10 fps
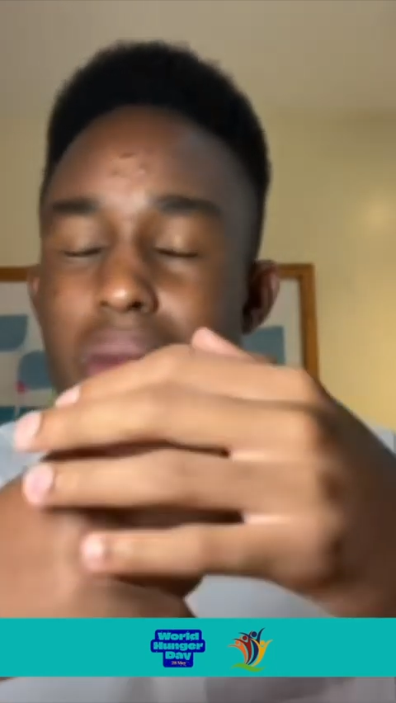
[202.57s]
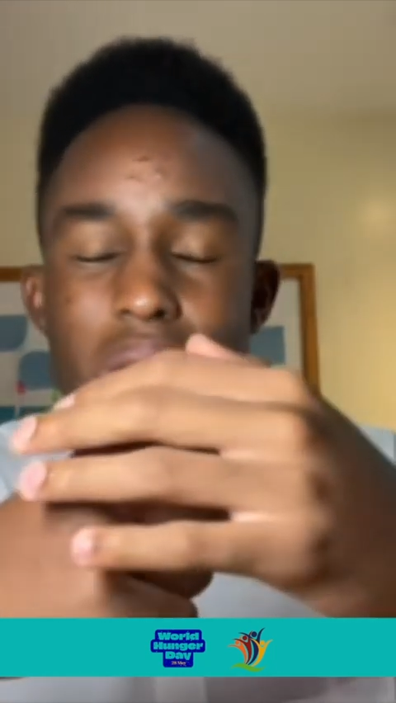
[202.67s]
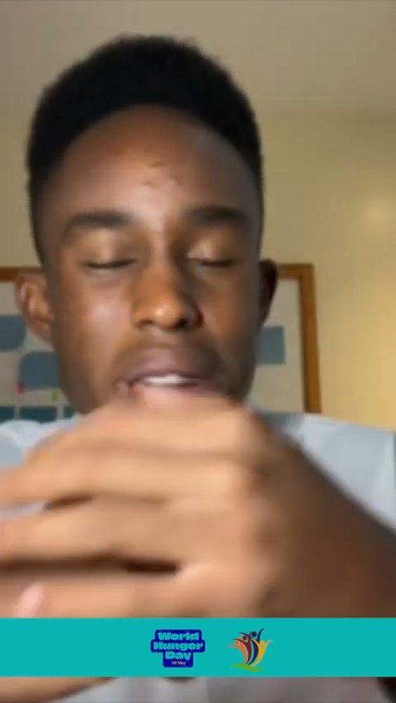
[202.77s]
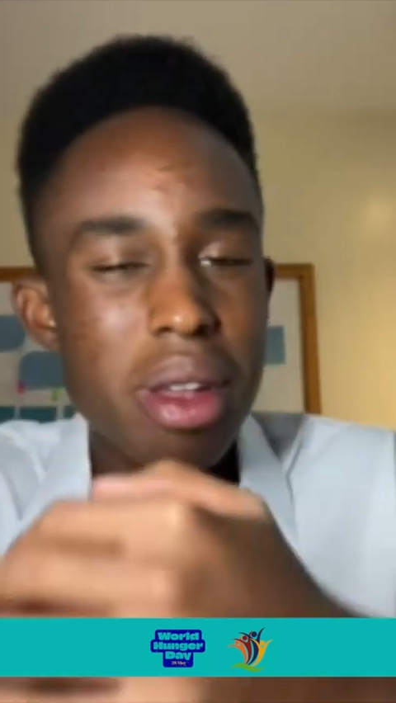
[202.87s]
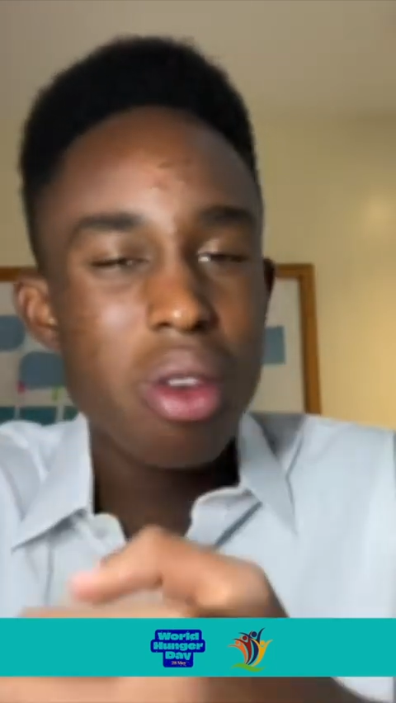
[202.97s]

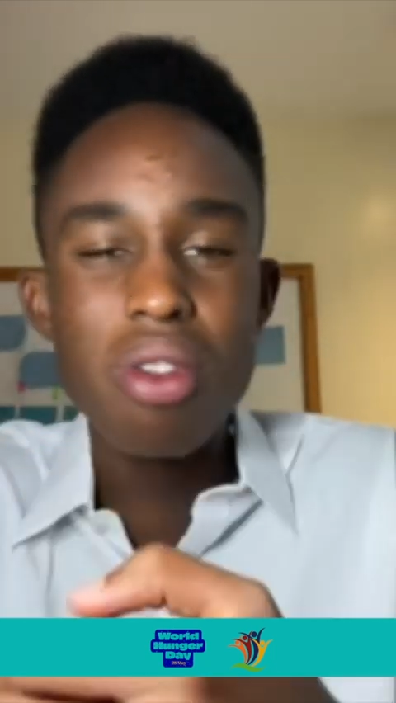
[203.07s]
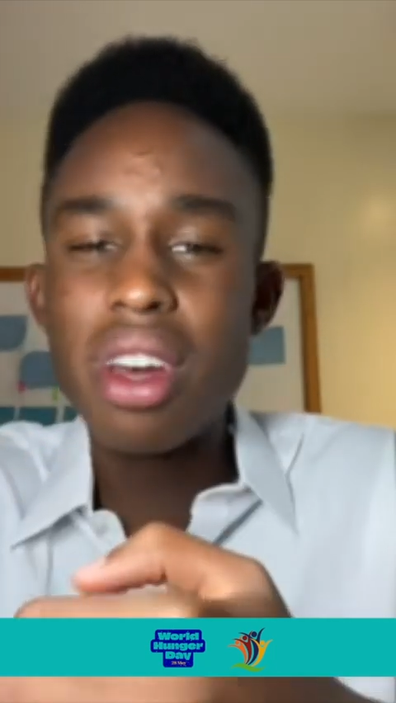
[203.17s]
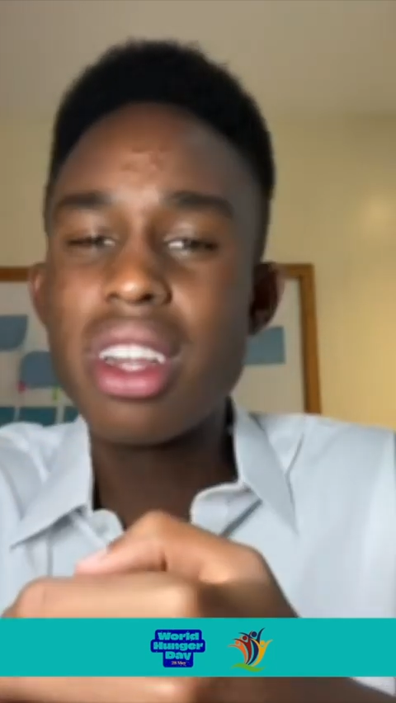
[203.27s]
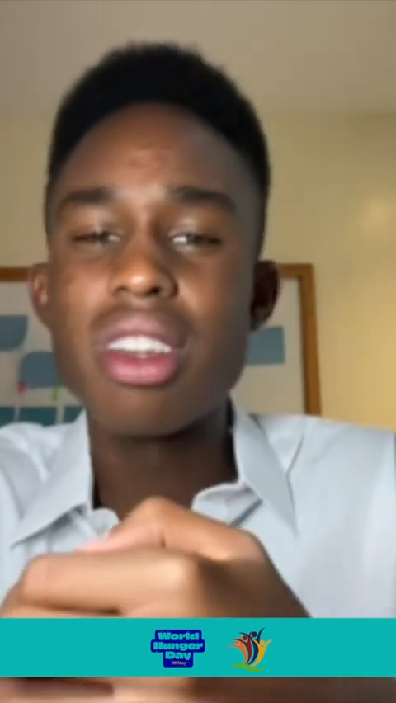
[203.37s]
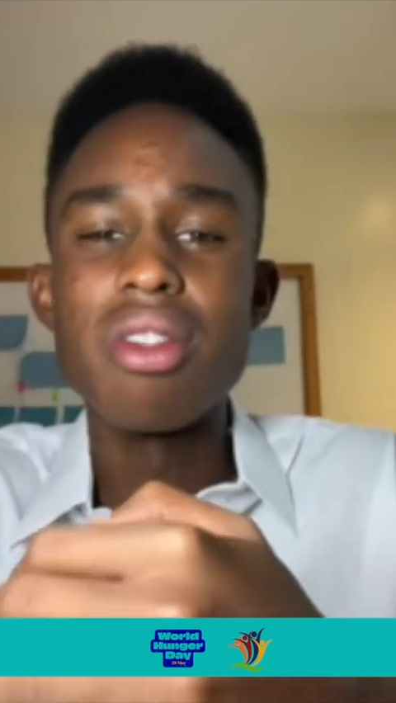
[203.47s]

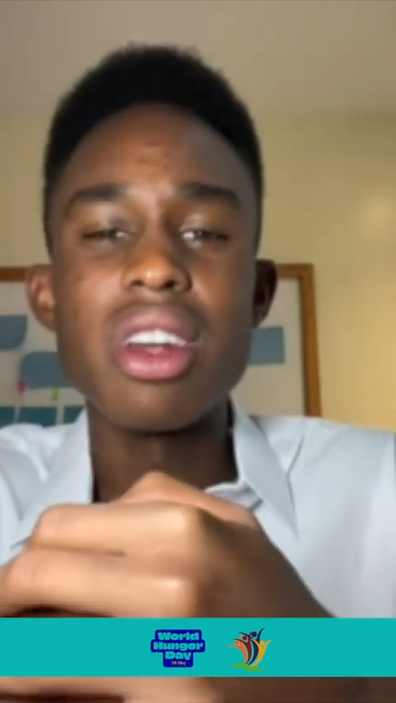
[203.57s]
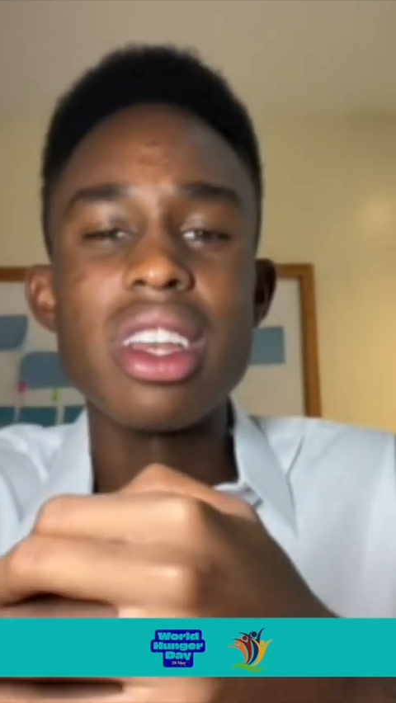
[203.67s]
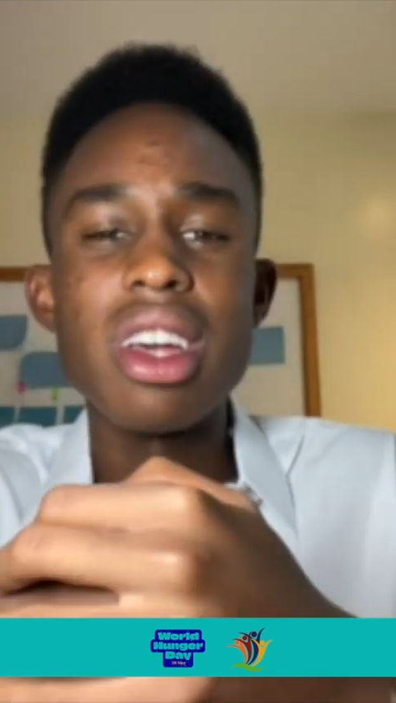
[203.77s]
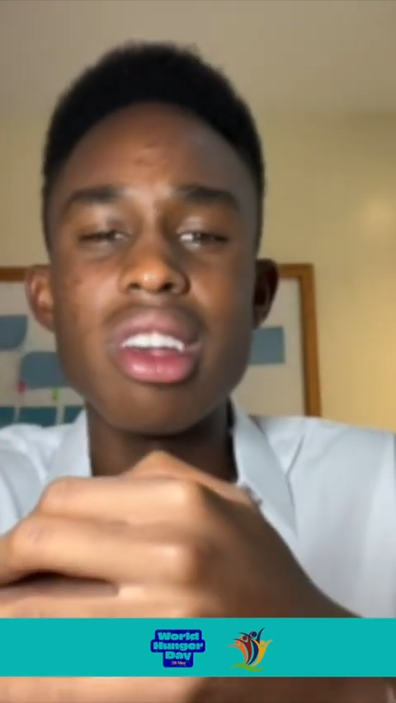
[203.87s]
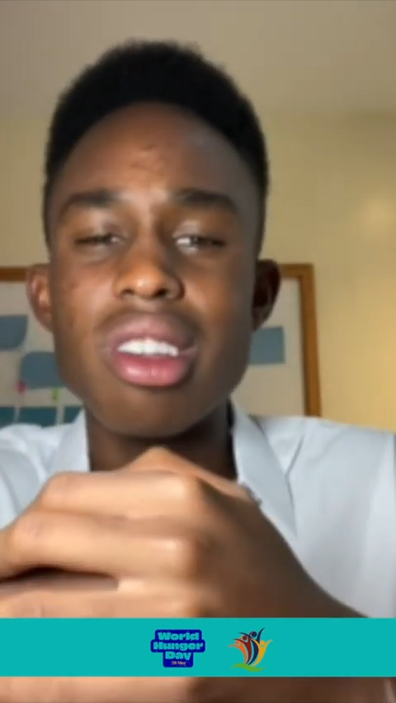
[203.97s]
innovative
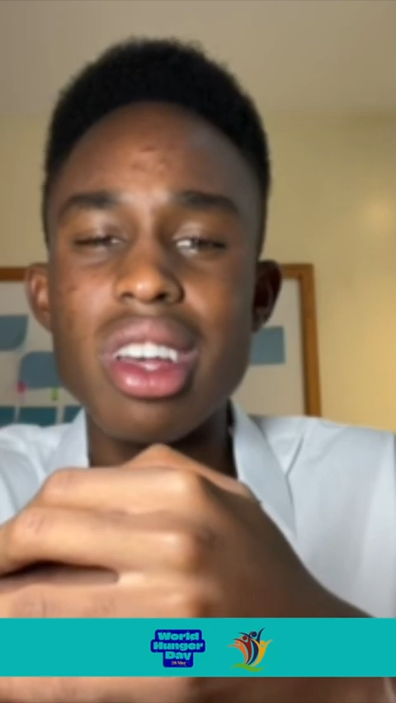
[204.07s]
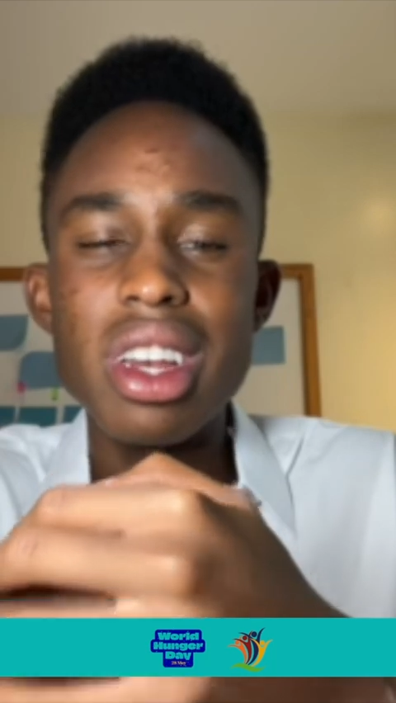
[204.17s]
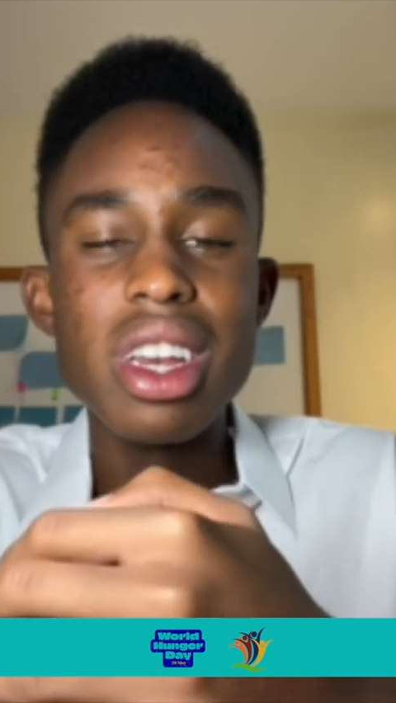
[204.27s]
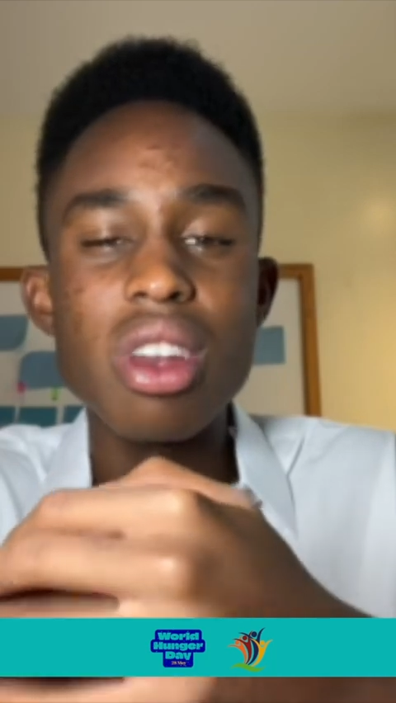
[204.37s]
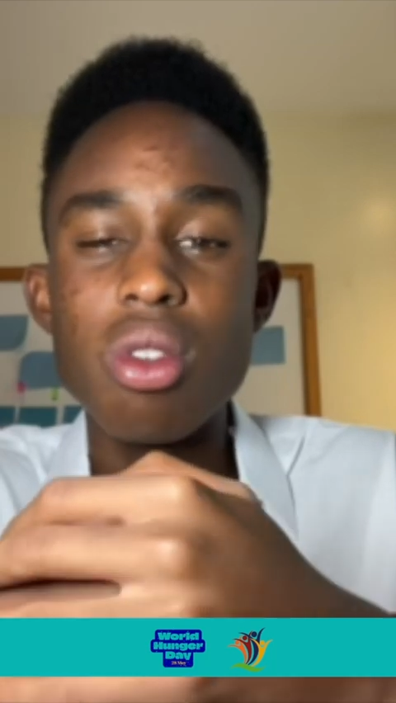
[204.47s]
ideas
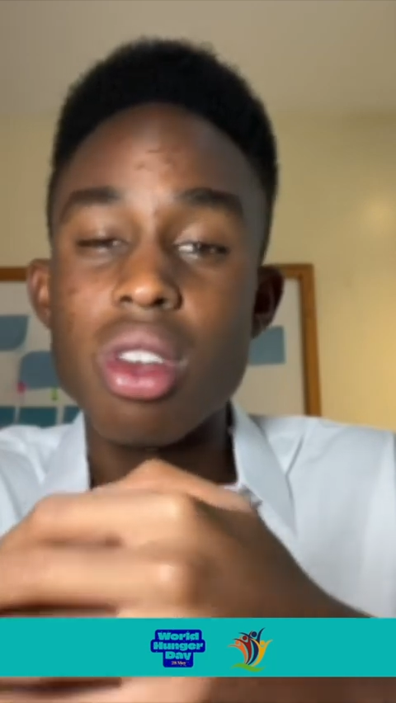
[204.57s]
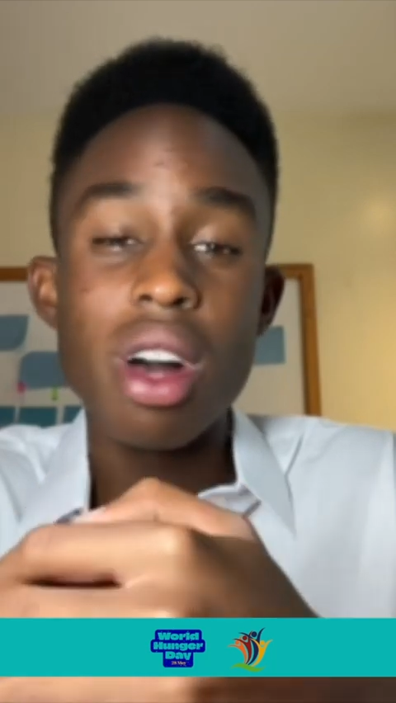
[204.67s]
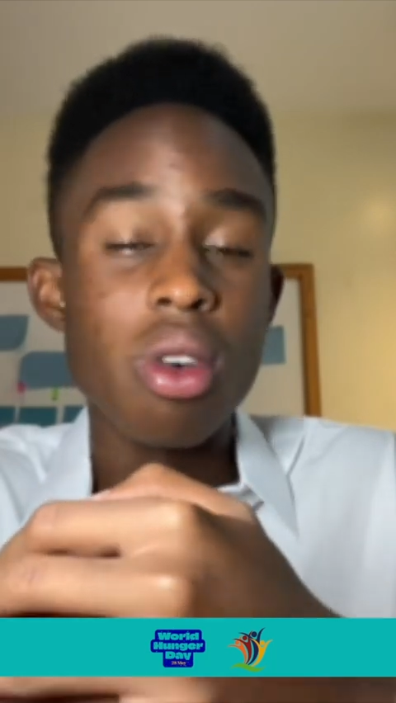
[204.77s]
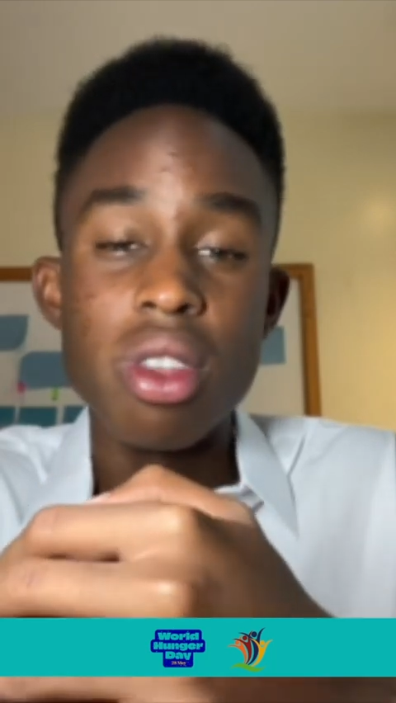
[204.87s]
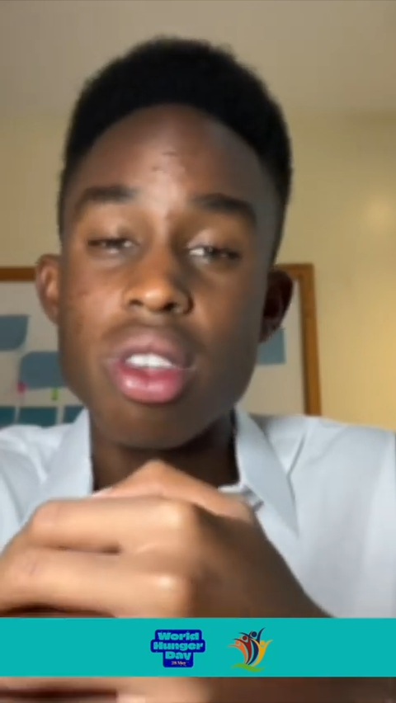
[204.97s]
needed to
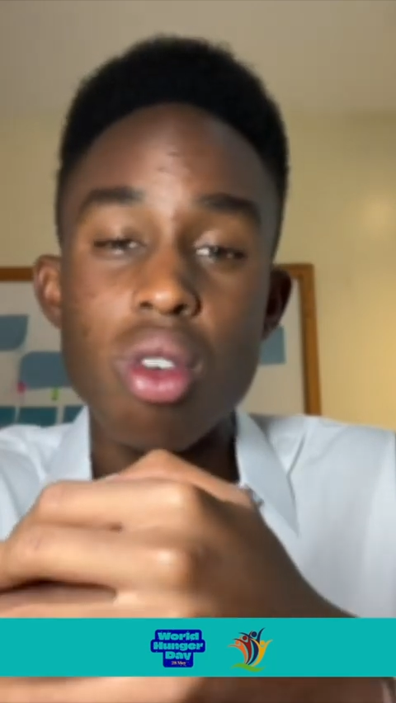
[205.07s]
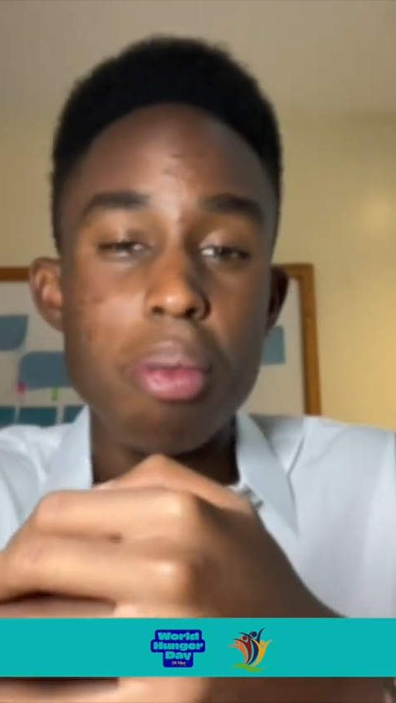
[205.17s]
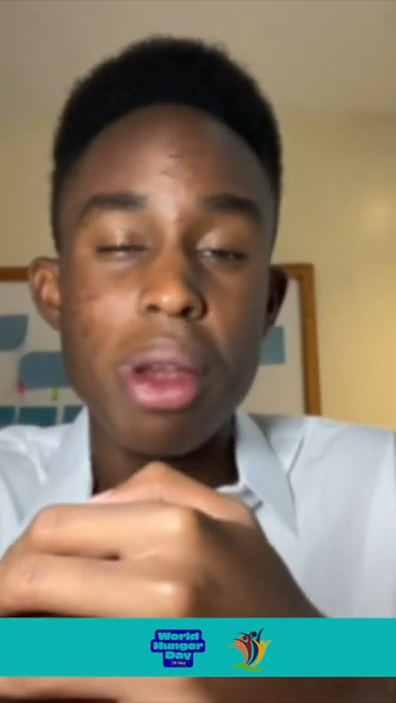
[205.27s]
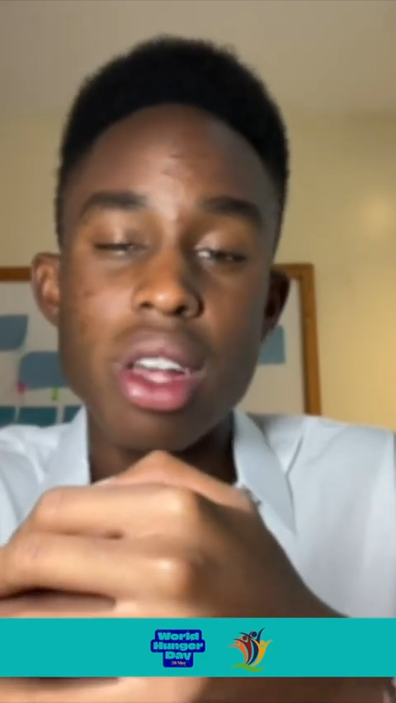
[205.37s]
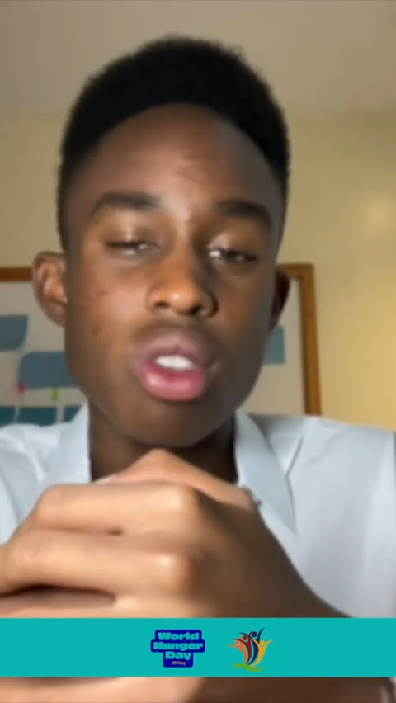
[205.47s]
tackle this
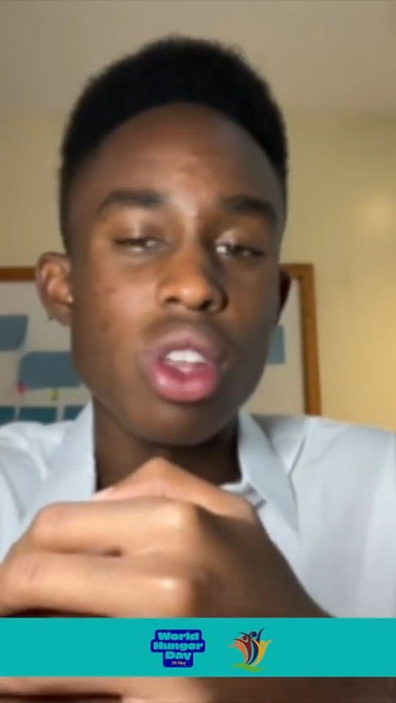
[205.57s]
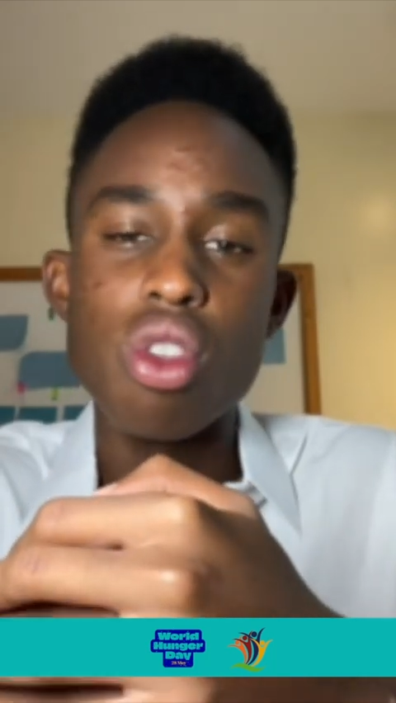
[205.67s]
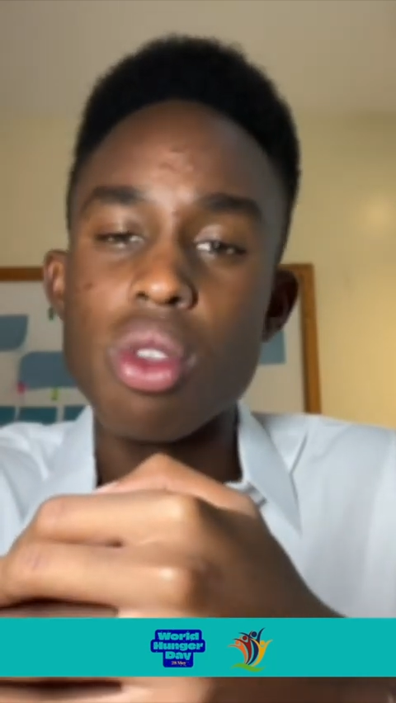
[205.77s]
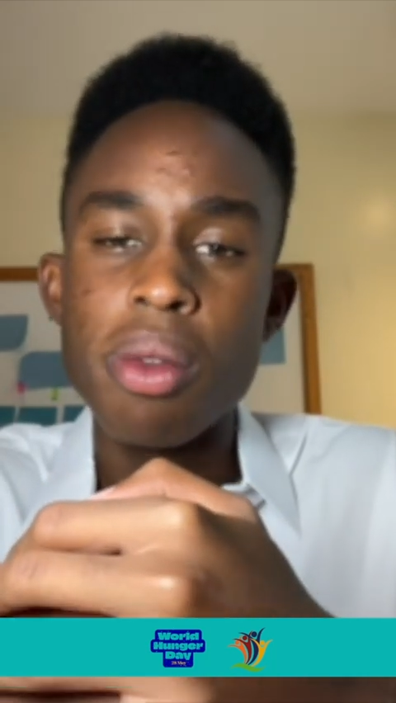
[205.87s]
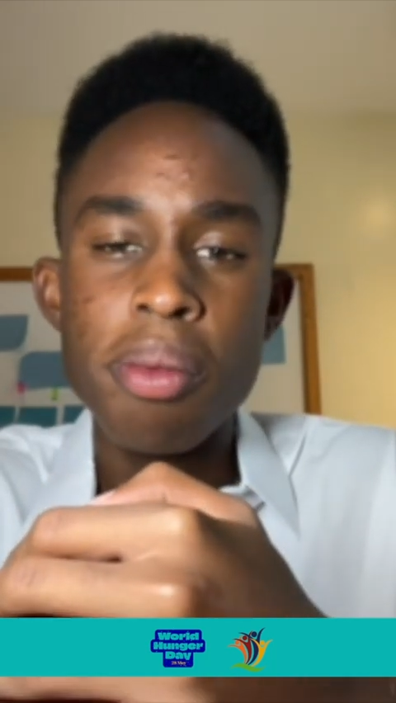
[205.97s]
complex issue.